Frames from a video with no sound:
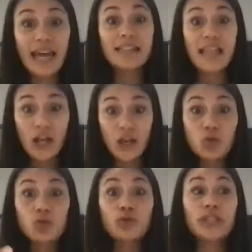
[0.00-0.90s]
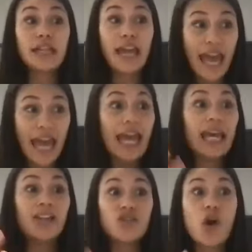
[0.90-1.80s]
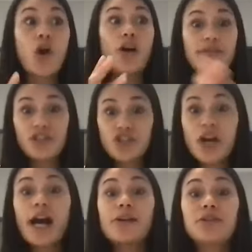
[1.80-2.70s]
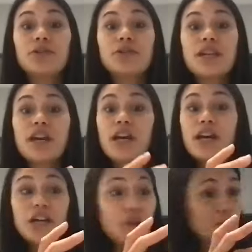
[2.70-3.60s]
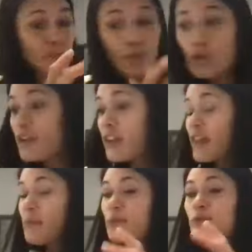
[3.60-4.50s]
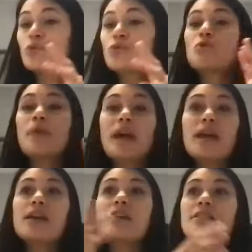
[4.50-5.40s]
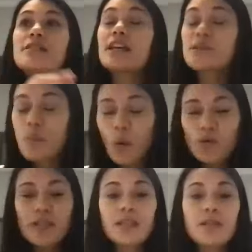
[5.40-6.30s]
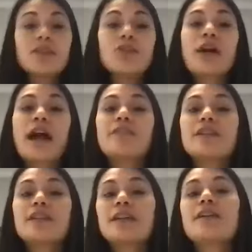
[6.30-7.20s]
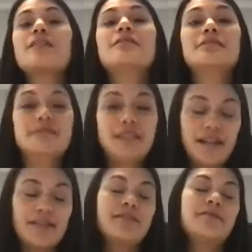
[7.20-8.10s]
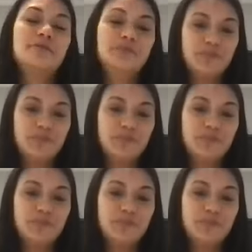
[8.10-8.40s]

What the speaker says: yes, like truly hands on the child, moving them through space, exposing them to gravity. Yes.